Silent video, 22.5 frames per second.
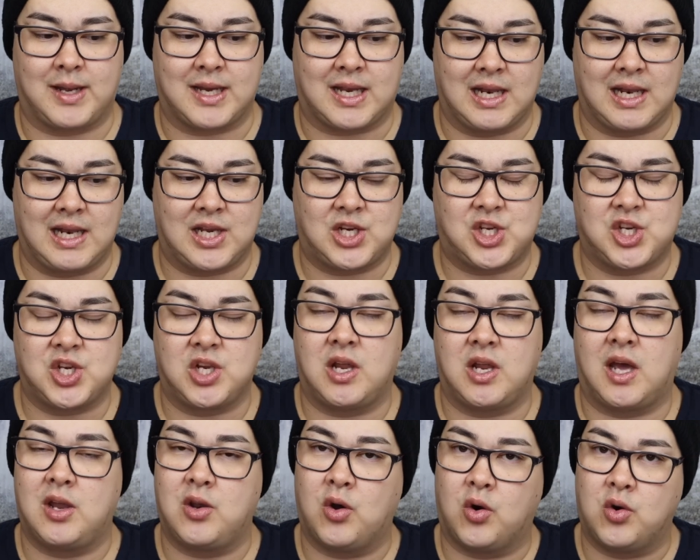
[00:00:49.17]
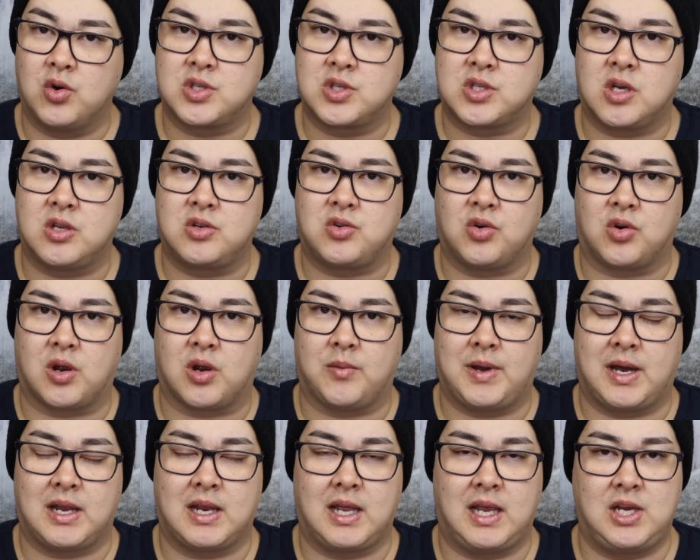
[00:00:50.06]
collection and also talk
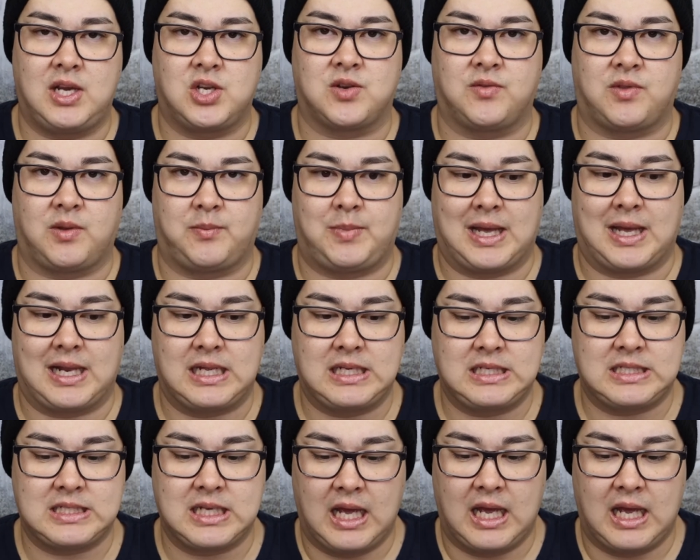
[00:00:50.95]
about each of the palettes